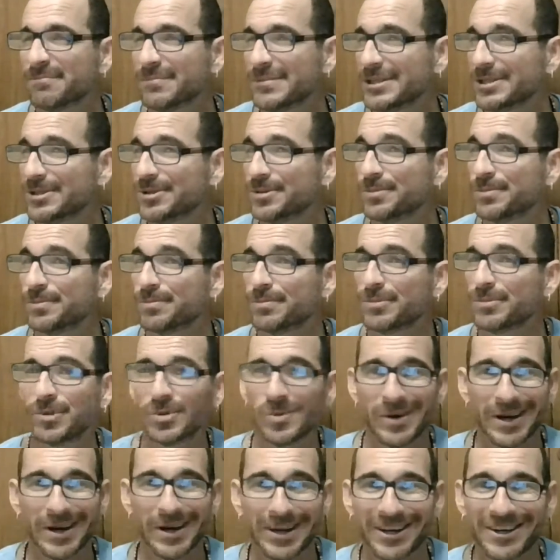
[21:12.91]
No,
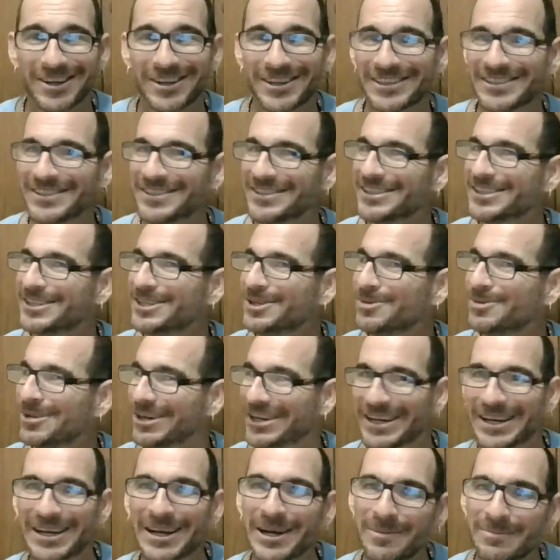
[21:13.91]
quite honestly, when
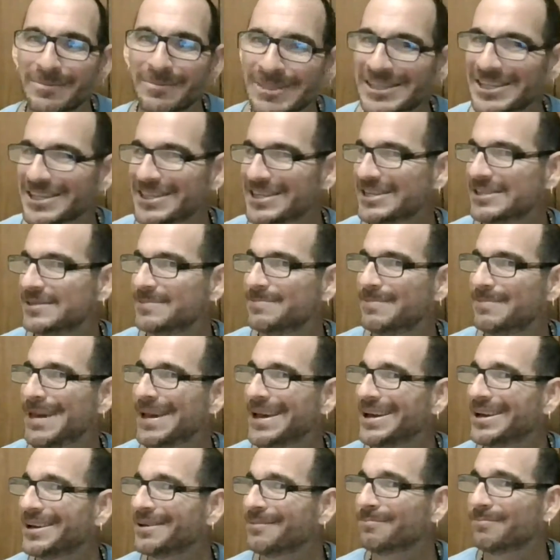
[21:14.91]
it comes to this
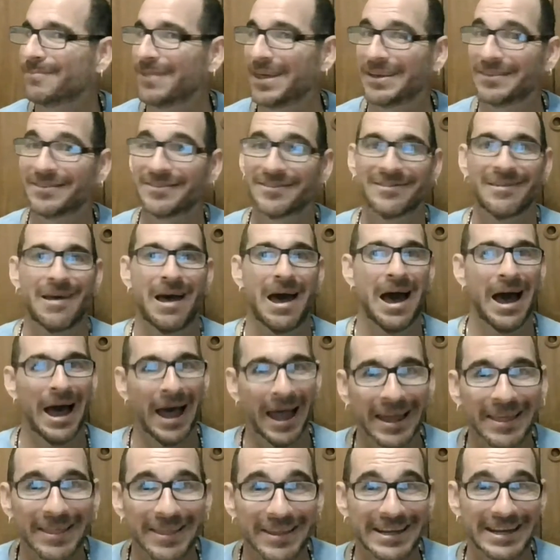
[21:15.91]
bag, that's
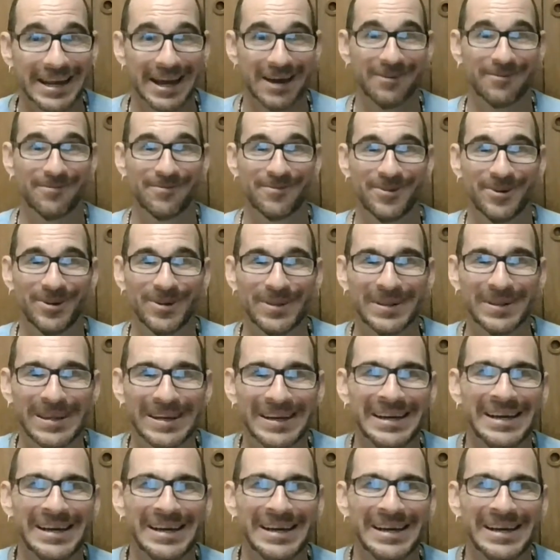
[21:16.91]
highly doubtful.